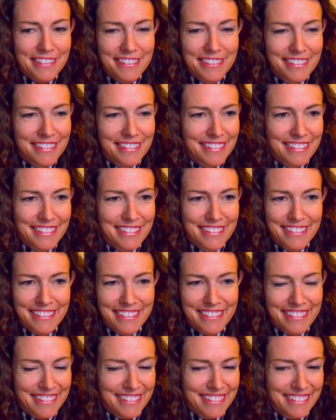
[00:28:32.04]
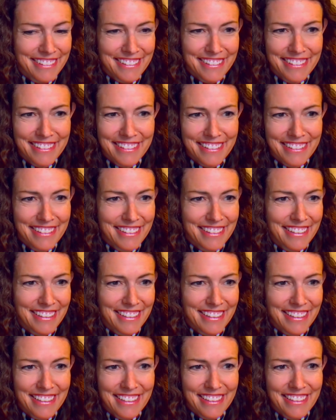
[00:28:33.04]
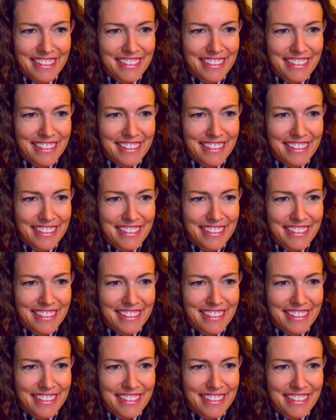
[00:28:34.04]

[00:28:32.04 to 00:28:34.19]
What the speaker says: [no speech]